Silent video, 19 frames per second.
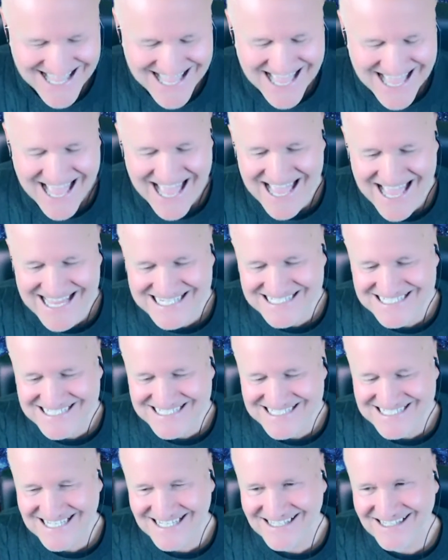
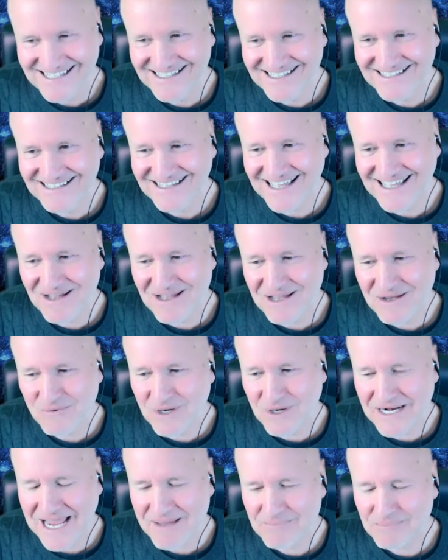And
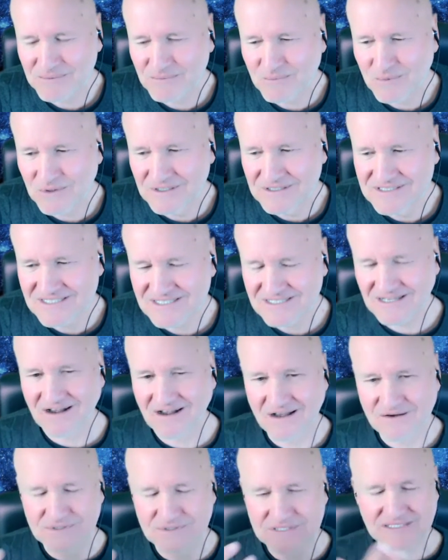what happened was
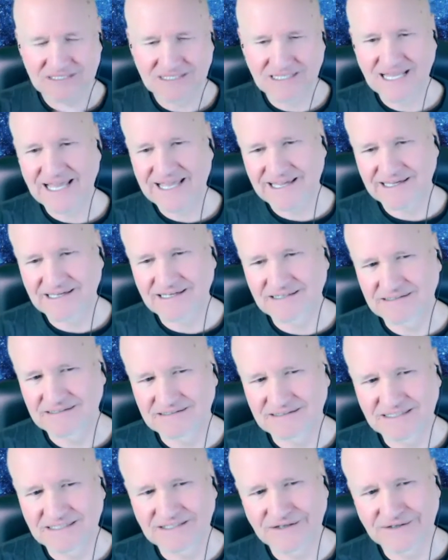I was laying,
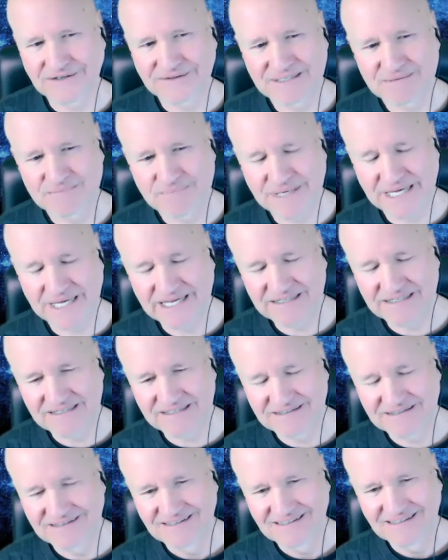in bed,
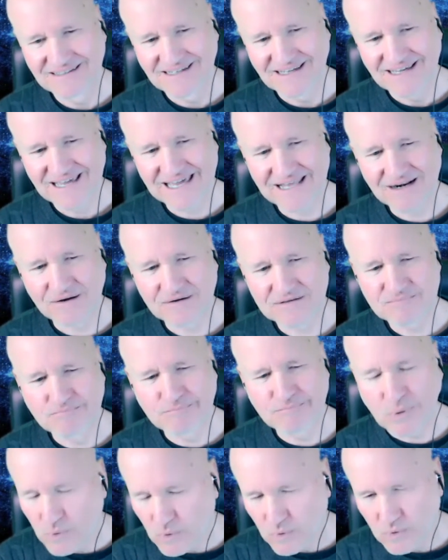and I was
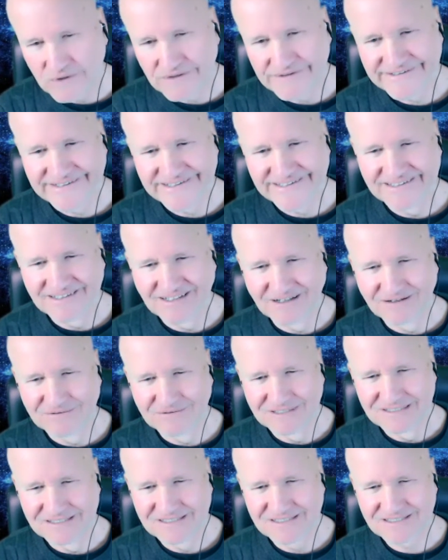bored, and I
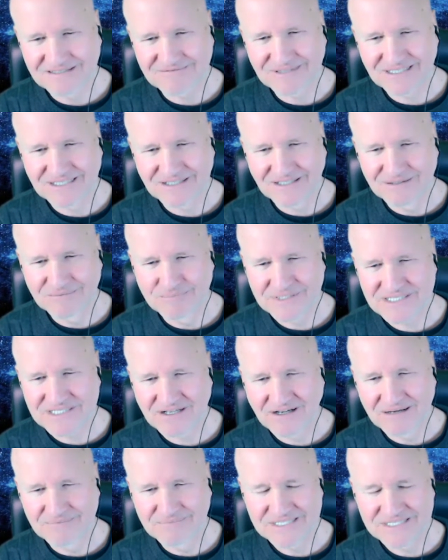was,
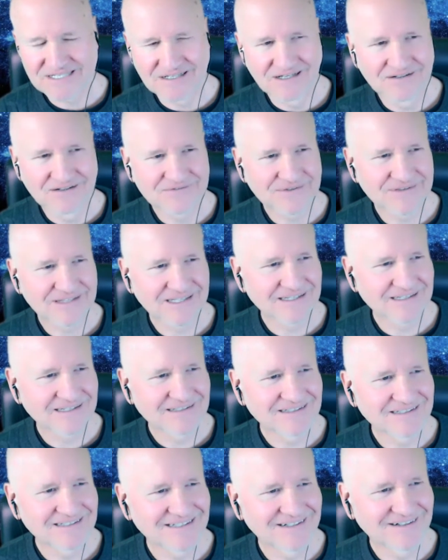beside myself,
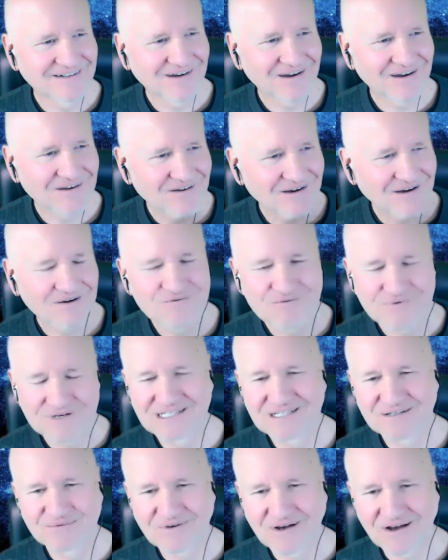thinking,
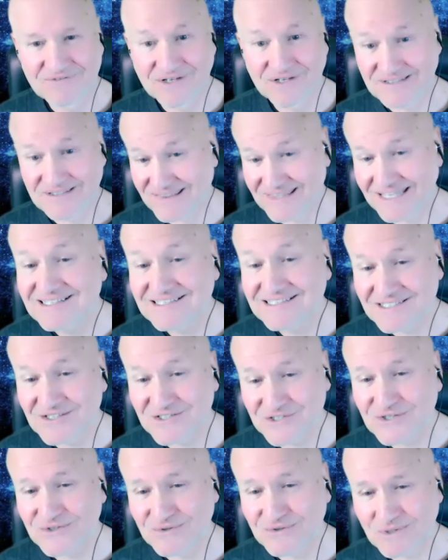I've got things to
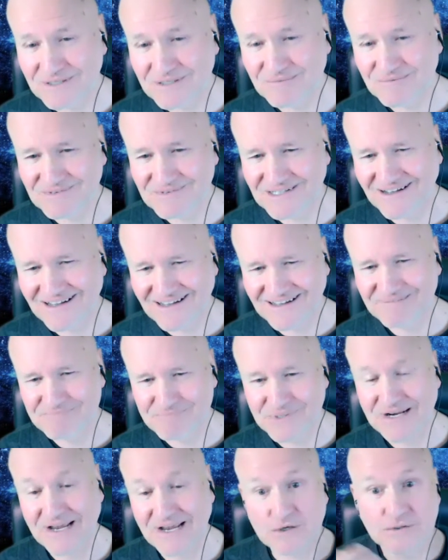do.
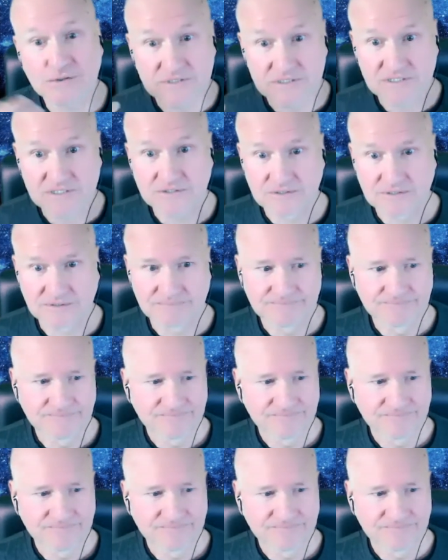But I couldn't do them.